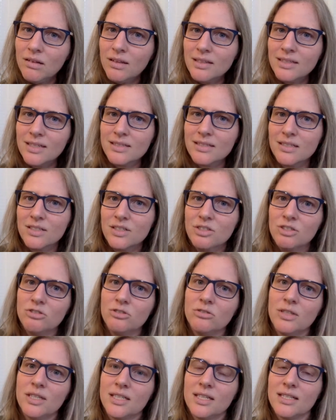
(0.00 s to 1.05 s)
it doesn't
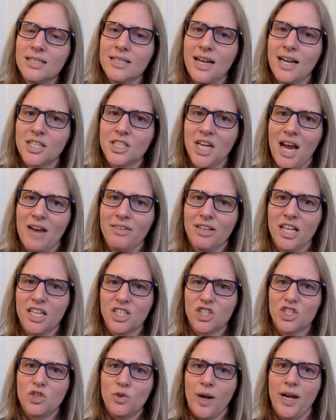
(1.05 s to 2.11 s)
do it doesn't actually have a lot of
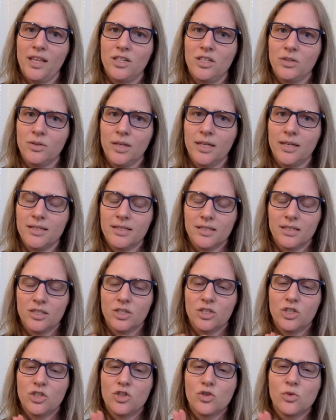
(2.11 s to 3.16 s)
strength to it because it's
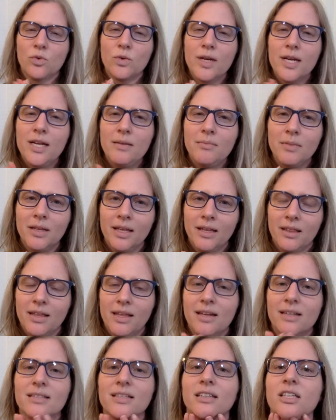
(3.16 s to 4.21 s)
extremely thin
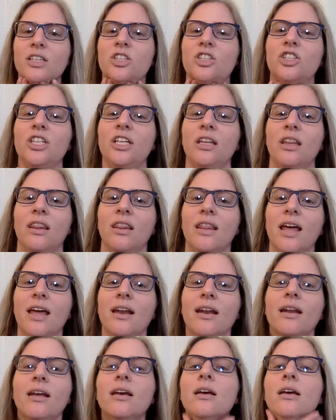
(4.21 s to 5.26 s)
it's like a sheet
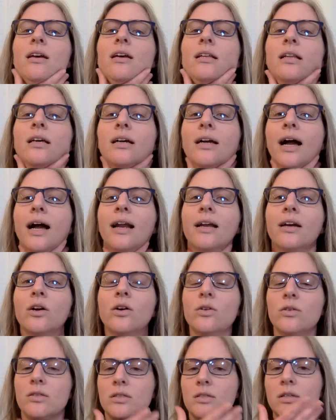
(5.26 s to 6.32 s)
thin that kind of
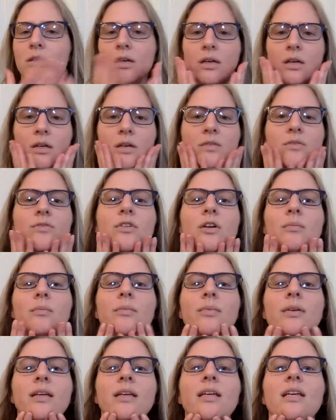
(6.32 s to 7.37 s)
goes from
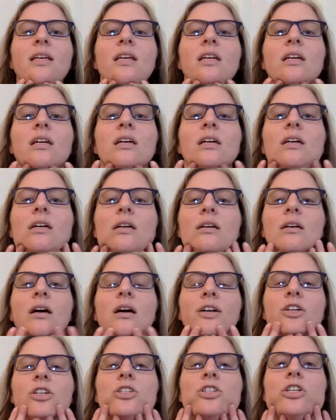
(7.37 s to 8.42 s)
here on
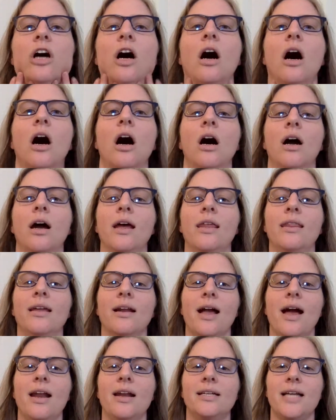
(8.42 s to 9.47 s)
your jaw and then
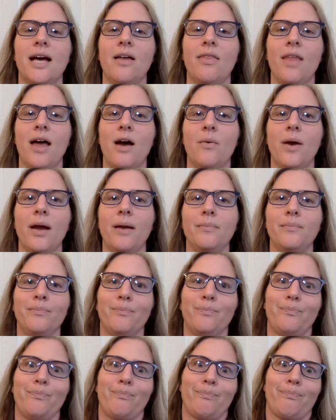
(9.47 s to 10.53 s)
kind of down that way
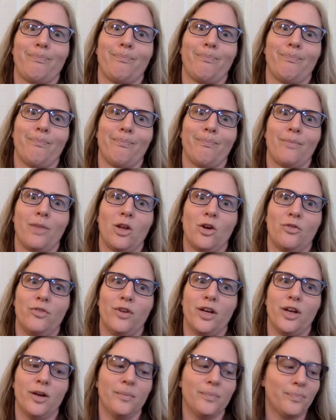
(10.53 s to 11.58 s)
go
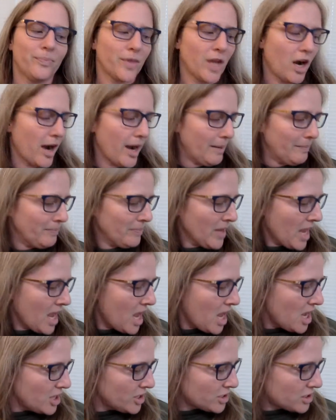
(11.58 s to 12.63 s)
figure all right
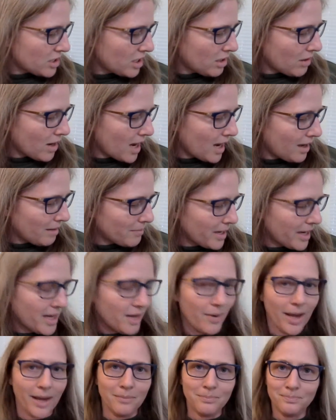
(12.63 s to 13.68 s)
so um,
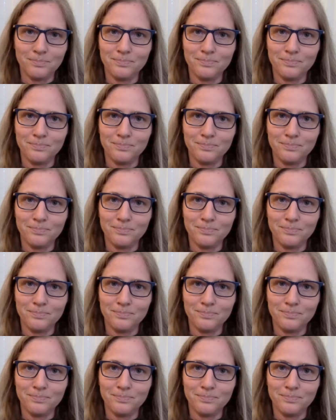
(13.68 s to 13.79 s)
anyway